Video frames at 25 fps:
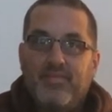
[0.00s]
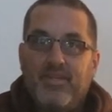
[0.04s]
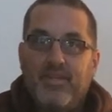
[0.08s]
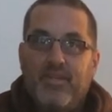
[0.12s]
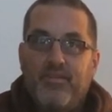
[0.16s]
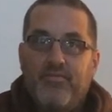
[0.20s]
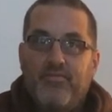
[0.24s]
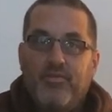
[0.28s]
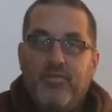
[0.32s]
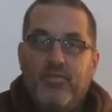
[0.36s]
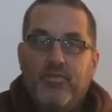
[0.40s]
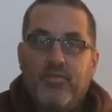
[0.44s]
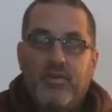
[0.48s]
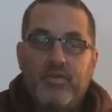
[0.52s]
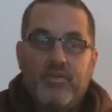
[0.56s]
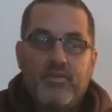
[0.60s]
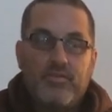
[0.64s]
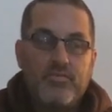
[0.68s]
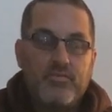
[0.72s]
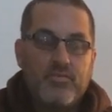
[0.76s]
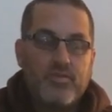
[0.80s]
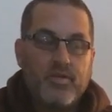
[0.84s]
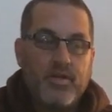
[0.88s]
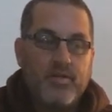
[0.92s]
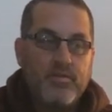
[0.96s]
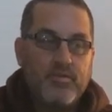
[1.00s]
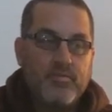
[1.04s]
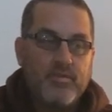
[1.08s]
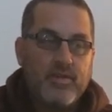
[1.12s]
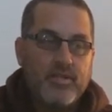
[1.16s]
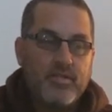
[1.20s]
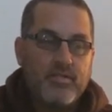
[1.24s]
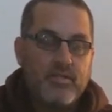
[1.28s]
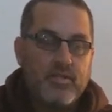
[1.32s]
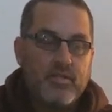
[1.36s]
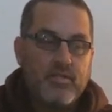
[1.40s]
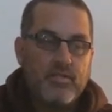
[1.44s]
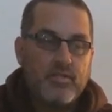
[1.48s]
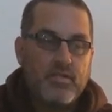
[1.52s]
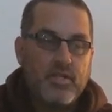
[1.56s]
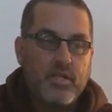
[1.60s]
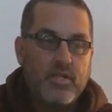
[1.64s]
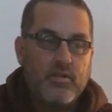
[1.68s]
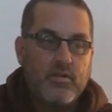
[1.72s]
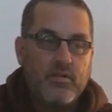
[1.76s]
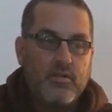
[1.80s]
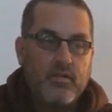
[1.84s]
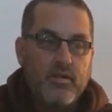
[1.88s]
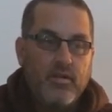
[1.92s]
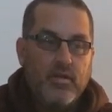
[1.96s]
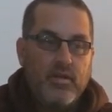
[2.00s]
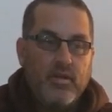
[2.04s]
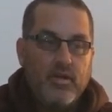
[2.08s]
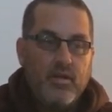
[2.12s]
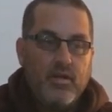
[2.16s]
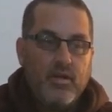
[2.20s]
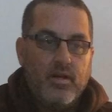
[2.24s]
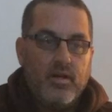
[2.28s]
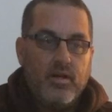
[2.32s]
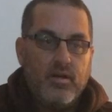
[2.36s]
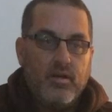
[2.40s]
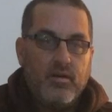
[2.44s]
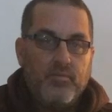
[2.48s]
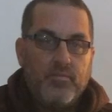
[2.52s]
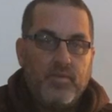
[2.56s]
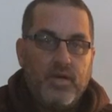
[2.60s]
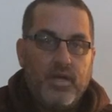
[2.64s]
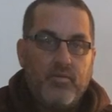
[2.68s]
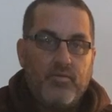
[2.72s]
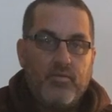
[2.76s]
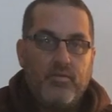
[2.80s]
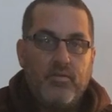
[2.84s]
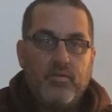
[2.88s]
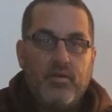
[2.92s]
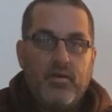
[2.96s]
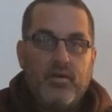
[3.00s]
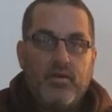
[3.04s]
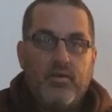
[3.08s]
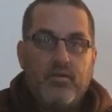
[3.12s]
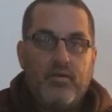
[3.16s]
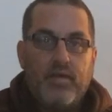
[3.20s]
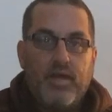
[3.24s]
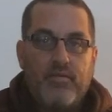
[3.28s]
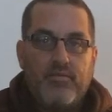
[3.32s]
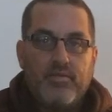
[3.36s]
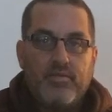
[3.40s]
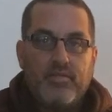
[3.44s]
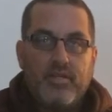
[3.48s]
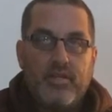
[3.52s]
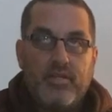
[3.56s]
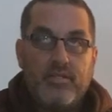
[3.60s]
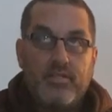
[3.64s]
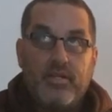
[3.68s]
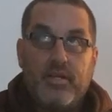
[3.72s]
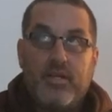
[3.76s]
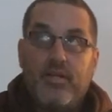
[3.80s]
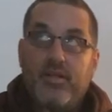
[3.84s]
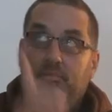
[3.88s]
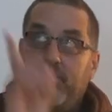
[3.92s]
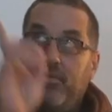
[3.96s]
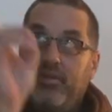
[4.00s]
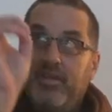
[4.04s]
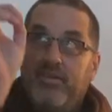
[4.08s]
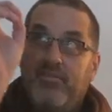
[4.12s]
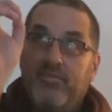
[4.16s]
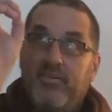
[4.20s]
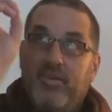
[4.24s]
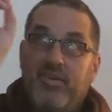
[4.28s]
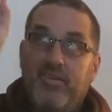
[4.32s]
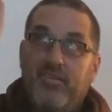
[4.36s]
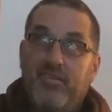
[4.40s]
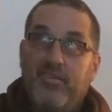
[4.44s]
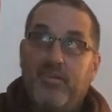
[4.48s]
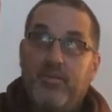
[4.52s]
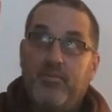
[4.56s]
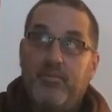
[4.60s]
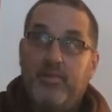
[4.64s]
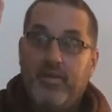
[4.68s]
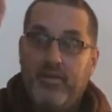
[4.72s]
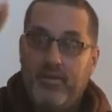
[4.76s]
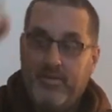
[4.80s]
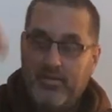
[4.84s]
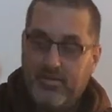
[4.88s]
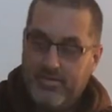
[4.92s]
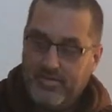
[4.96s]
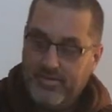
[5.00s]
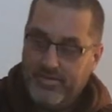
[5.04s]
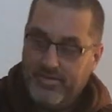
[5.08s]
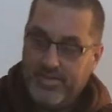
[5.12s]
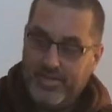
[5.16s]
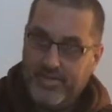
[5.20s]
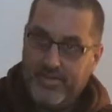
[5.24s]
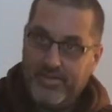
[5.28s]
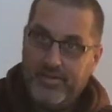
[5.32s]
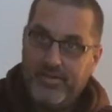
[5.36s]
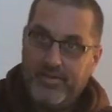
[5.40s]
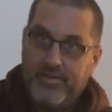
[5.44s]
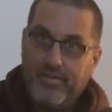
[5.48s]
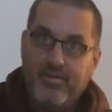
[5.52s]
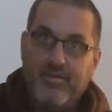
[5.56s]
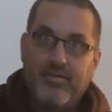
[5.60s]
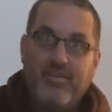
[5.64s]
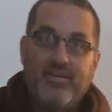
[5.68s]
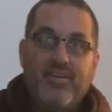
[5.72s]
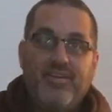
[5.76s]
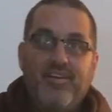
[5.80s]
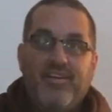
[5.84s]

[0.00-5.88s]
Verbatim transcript: if you want to subscribe to my son's channel, um, I will uh, advertise that, I believe, uh, either up here or down here.